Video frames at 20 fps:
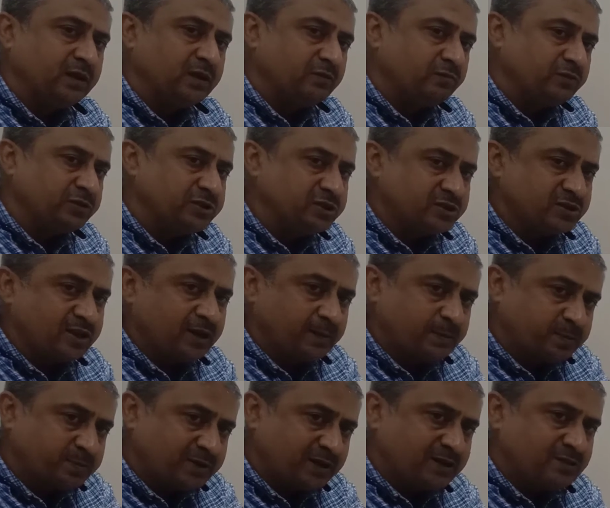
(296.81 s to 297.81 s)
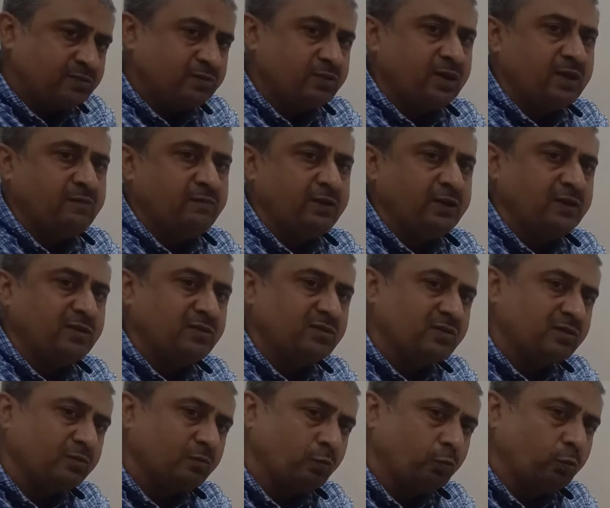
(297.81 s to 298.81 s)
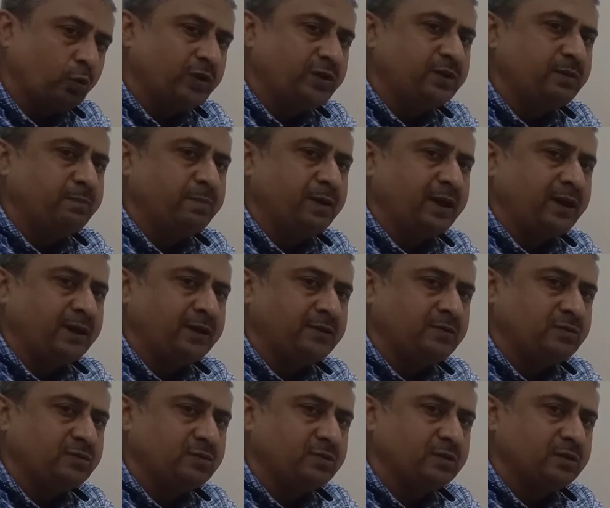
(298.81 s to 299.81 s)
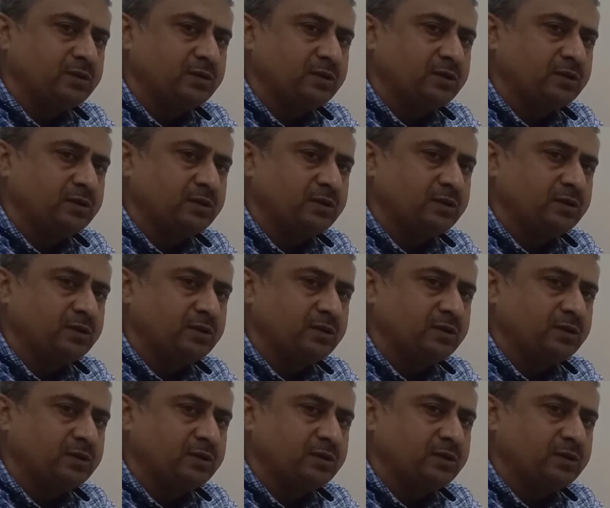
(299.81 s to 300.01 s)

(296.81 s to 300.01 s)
which is kept as savings with the banks